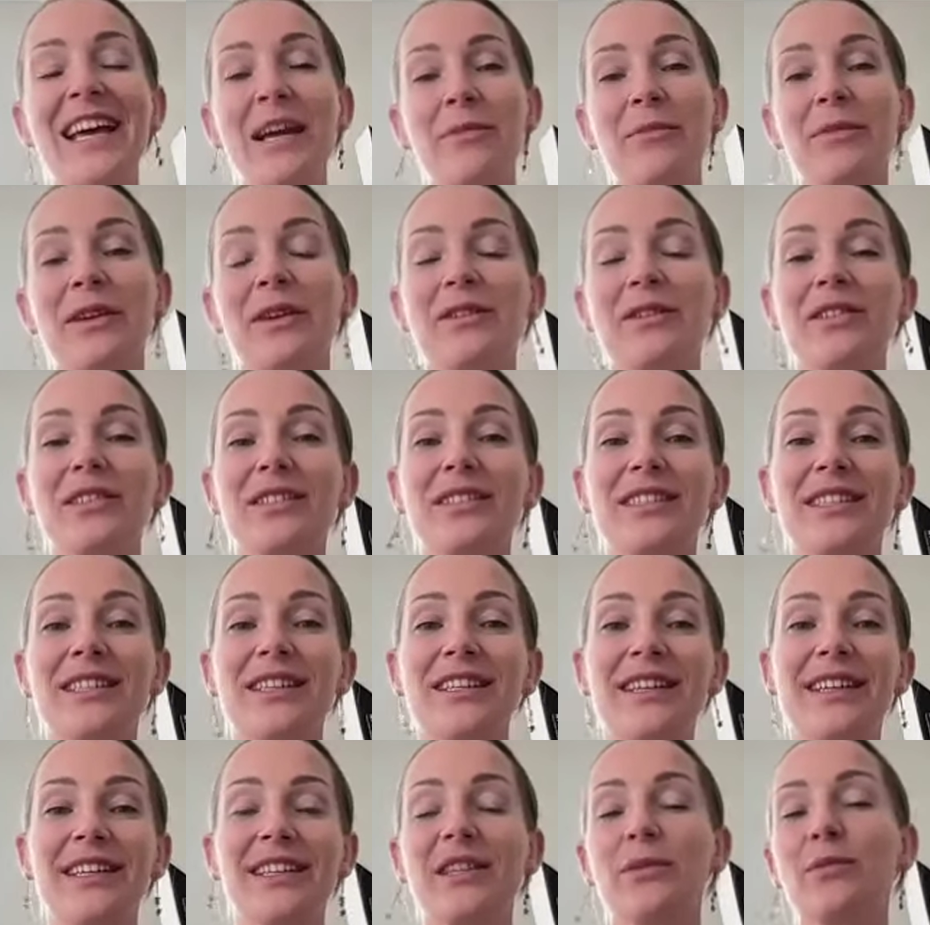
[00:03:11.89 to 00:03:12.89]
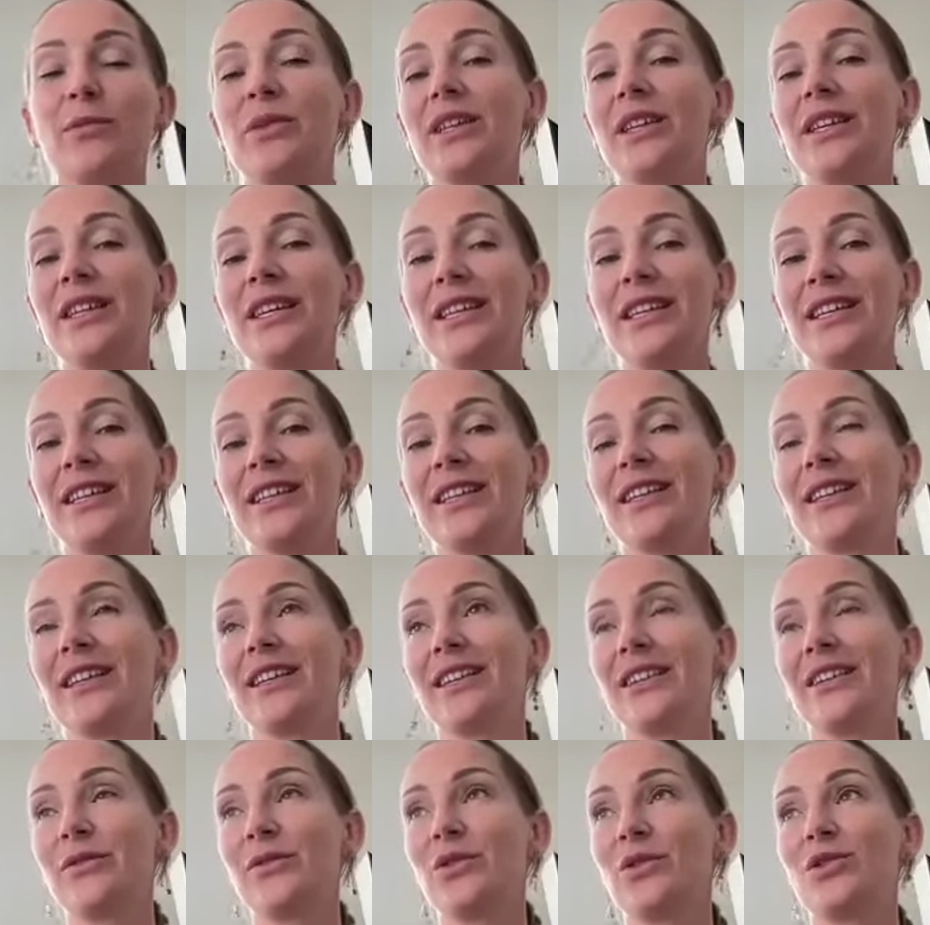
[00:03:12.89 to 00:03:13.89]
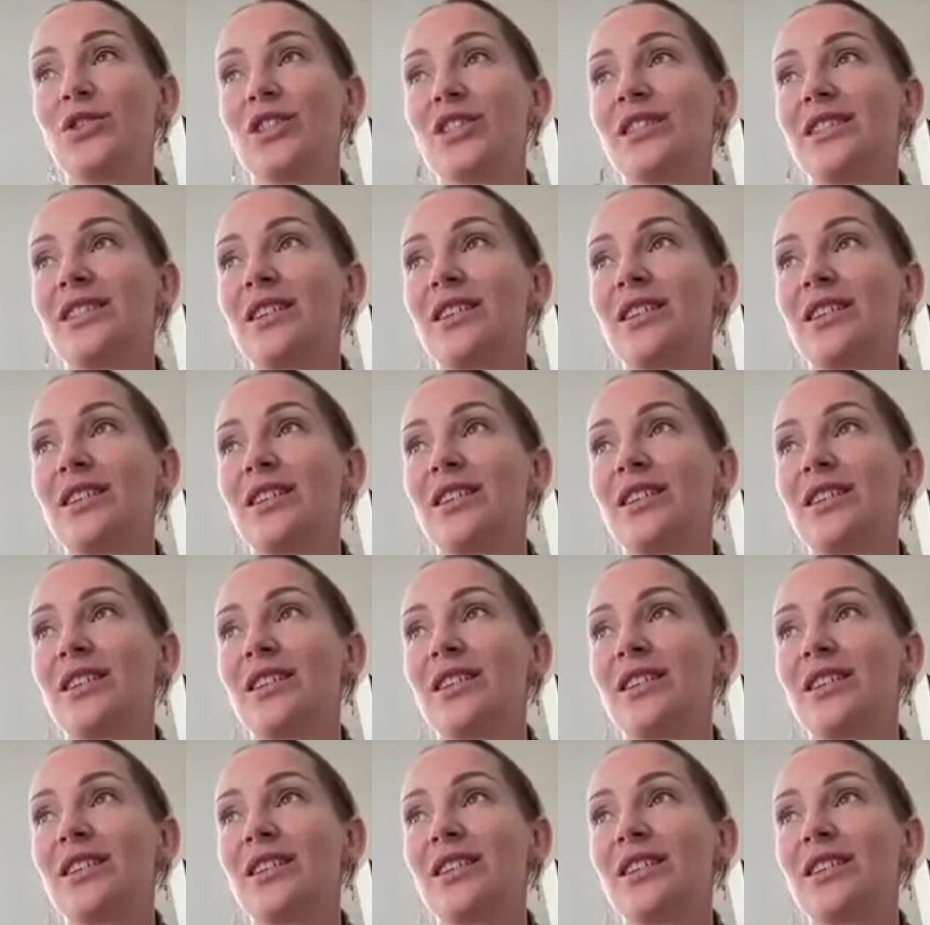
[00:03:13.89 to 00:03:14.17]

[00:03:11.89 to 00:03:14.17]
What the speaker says: because at the beginning, if you're just